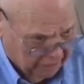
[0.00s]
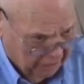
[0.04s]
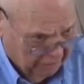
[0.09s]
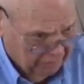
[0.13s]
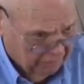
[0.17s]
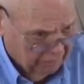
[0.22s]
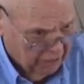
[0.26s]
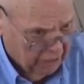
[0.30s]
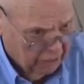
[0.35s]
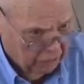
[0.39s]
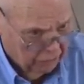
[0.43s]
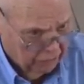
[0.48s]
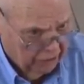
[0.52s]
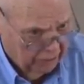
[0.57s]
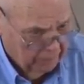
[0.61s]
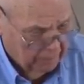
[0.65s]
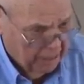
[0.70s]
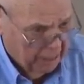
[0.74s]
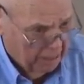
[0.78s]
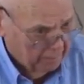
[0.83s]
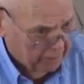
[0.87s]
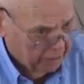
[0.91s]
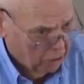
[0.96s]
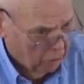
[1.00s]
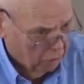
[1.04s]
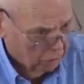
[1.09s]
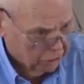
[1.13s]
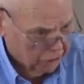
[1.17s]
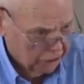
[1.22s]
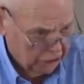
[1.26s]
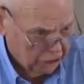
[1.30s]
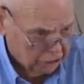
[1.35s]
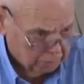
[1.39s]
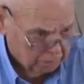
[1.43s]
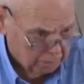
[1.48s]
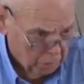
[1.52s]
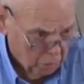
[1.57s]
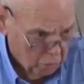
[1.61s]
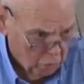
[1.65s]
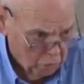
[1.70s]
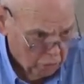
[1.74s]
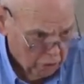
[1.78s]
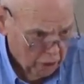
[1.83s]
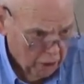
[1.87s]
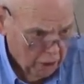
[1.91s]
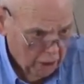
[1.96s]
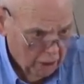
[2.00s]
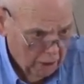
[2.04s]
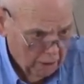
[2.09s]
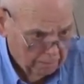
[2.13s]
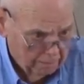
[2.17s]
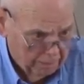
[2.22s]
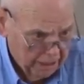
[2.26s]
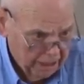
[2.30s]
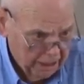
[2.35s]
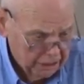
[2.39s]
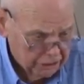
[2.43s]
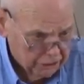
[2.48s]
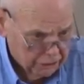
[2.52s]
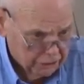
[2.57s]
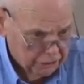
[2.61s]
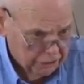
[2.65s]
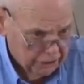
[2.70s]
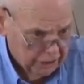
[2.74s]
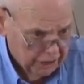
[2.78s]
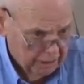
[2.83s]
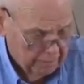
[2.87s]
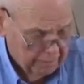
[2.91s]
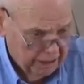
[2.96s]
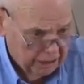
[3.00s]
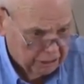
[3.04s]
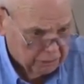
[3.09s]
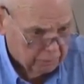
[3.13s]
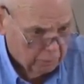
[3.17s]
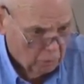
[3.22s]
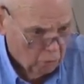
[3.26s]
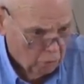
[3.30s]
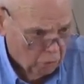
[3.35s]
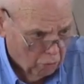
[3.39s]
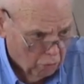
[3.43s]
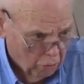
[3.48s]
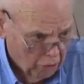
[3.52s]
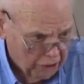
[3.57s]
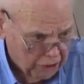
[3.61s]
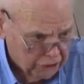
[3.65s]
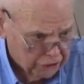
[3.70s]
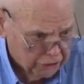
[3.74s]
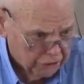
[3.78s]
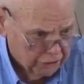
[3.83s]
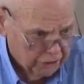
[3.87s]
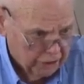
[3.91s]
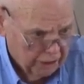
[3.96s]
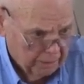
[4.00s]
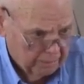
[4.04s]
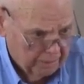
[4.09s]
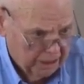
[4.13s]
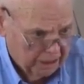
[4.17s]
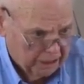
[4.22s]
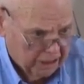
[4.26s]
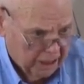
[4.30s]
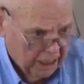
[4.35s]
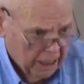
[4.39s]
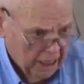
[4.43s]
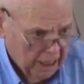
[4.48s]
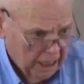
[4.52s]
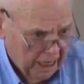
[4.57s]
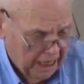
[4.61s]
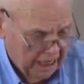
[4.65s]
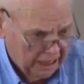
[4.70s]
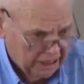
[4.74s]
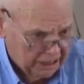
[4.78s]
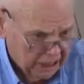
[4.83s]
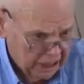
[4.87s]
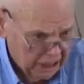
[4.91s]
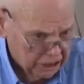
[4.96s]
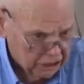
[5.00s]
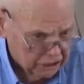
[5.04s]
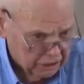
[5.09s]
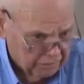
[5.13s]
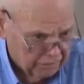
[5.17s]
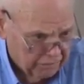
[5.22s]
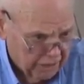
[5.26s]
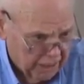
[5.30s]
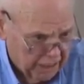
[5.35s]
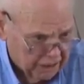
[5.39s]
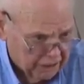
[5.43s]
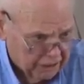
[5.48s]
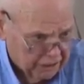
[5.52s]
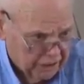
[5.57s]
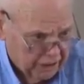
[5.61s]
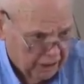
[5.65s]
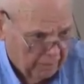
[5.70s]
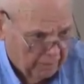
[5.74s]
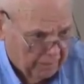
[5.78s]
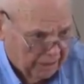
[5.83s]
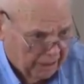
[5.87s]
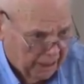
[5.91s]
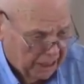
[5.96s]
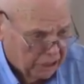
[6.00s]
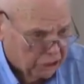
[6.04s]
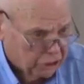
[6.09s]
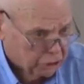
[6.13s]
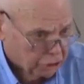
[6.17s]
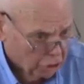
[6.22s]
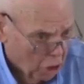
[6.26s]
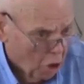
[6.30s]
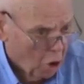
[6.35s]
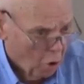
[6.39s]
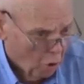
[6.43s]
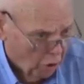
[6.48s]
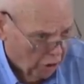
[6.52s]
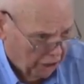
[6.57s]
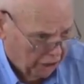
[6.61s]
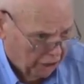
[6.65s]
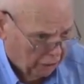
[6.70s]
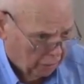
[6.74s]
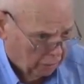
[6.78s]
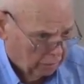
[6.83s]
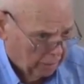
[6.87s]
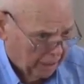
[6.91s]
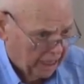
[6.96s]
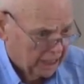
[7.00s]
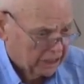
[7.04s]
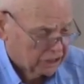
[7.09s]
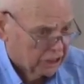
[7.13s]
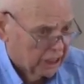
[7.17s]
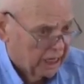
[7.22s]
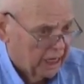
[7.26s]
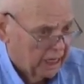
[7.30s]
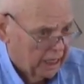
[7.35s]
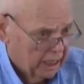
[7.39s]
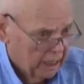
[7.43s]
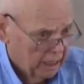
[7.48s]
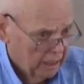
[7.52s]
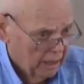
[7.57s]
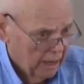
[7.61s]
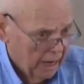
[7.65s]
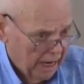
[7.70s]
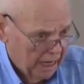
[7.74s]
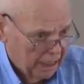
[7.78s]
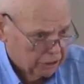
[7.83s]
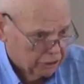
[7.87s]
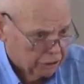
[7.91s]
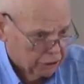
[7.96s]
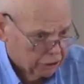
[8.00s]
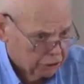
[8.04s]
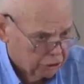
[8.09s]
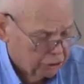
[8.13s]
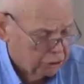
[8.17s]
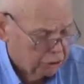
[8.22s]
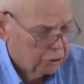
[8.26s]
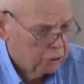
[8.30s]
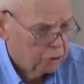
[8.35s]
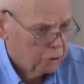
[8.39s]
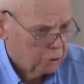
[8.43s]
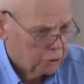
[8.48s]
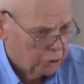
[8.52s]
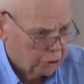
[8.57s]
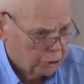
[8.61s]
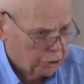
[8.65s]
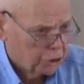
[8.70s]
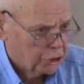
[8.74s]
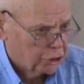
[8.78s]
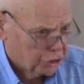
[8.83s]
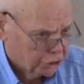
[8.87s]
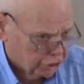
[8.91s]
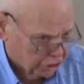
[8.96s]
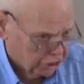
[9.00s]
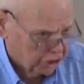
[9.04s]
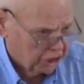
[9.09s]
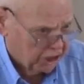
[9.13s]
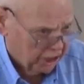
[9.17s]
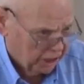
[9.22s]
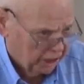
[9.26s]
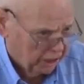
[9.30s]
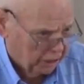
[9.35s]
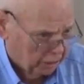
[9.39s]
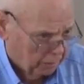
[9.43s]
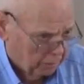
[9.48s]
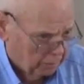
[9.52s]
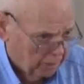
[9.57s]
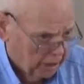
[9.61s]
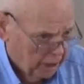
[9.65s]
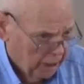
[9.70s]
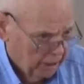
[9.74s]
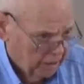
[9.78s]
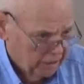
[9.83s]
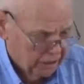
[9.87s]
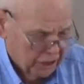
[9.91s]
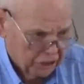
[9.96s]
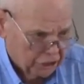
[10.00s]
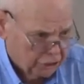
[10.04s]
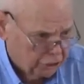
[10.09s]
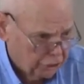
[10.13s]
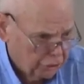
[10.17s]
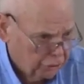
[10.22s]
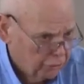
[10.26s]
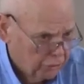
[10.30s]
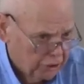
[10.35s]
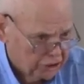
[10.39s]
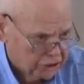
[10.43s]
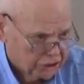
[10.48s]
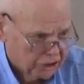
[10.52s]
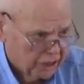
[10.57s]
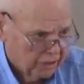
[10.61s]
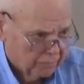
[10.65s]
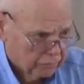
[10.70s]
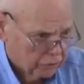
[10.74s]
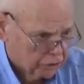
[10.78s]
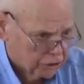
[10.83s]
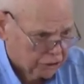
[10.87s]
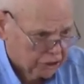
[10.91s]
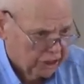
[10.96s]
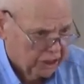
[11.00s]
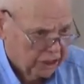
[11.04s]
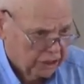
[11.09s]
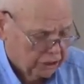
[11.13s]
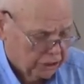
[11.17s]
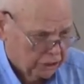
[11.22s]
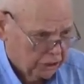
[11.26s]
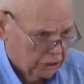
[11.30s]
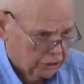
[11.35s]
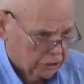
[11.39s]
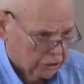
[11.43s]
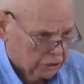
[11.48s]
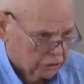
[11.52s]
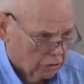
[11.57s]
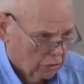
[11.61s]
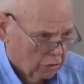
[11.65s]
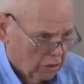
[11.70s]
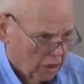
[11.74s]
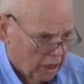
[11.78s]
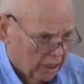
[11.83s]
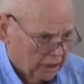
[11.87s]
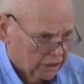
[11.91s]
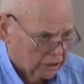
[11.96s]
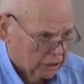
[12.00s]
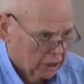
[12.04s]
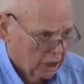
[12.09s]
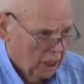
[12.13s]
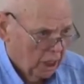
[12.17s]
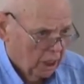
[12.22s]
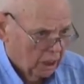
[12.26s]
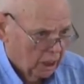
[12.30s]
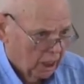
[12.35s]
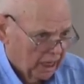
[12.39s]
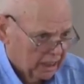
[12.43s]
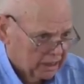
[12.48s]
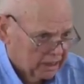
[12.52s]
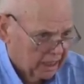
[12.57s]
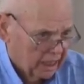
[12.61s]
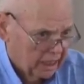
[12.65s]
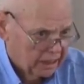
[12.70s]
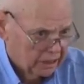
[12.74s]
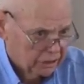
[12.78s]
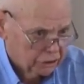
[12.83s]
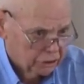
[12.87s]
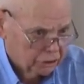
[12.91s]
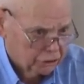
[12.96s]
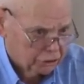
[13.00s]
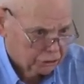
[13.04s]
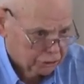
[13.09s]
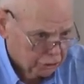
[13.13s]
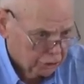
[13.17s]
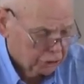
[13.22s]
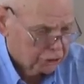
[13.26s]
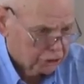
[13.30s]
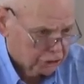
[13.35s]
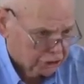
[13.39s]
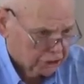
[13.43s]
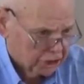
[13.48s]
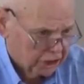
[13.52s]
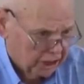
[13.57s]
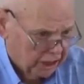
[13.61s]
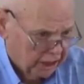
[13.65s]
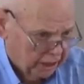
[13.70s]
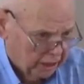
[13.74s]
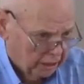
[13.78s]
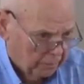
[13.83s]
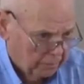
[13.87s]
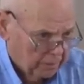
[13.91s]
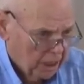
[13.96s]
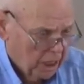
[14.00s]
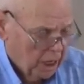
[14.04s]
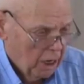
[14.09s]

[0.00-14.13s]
They followed him out because he spoke peace to them, he spoke grace to them, he, he testified to them, and they saw him as they Amen. as the Jew should see him. The Jew has never seen Jesus Christ like they should see him.